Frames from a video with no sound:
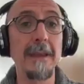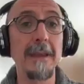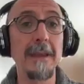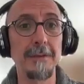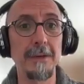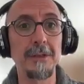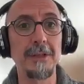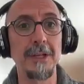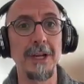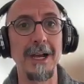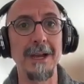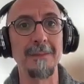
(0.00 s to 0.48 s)

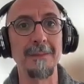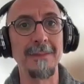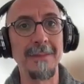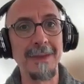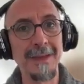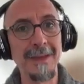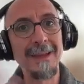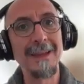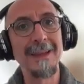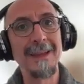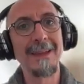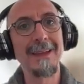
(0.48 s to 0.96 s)
save you time,
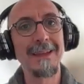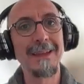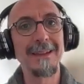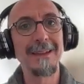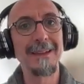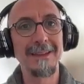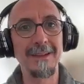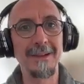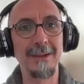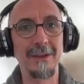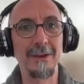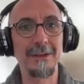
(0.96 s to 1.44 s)

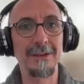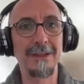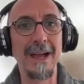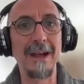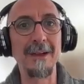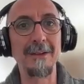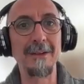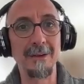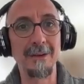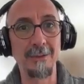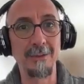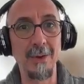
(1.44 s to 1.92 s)

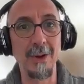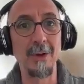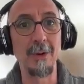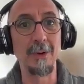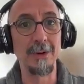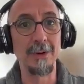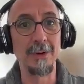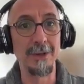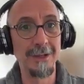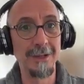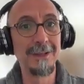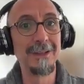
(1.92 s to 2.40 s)
down the
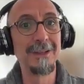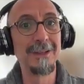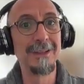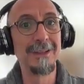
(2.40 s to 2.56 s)
road.